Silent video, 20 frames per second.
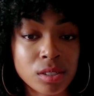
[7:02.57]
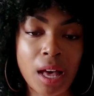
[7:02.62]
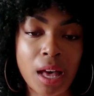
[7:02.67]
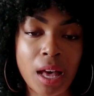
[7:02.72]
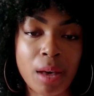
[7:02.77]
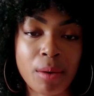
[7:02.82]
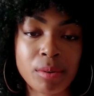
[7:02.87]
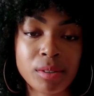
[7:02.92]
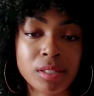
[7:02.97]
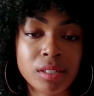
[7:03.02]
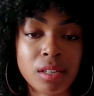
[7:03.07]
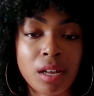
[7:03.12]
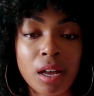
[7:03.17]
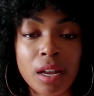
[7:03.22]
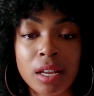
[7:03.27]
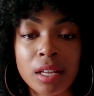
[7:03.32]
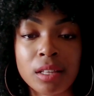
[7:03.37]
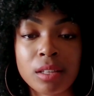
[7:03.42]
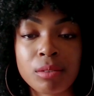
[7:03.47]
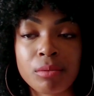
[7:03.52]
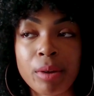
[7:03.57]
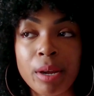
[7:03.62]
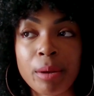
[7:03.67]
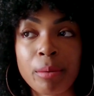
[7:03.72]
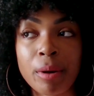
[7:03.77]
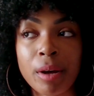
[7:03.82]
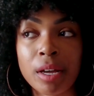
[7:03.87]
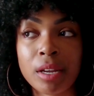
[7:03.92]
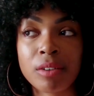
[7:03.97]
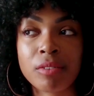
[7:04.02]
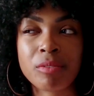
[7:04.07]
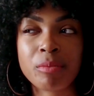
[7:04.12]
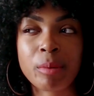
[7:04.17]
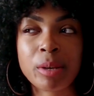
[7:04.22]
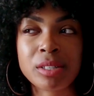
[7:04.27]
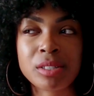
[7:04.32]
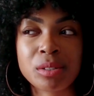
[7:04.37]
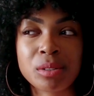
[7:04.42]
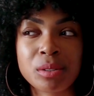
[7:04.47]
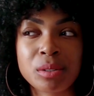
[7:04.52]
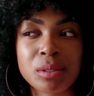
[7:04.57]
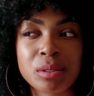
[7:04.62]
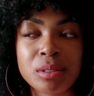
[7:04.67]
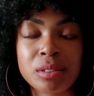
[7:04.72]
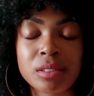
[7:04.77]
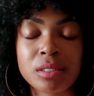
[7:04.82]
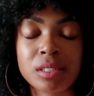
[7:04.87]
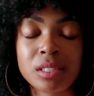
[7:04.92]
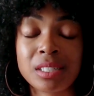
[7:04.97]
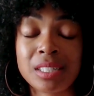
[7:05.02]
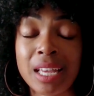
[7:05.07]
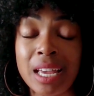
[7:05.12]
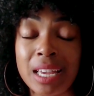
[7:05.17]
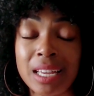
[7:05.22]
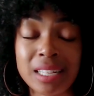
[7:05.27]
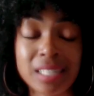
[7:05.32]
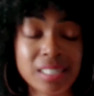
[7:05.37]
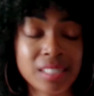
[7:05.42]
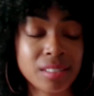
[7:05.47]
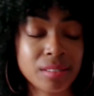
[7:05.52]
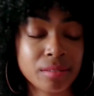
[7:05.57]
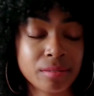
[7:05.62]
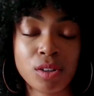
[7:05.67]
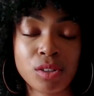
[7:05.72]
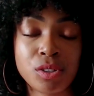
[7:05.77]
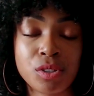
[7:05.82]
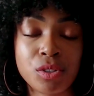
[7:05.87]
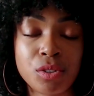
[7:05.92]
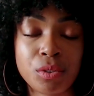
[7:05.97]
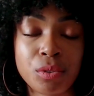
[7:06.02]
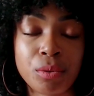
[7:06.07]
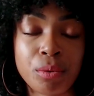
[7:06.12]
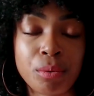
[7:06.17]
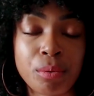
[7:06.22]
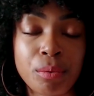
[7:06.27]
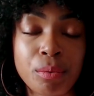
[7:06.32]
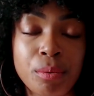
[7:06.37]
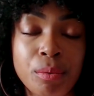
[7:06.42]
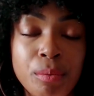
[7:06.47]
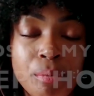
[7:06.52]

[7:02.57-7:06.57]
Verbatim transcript: I was not in the right kind of mental state to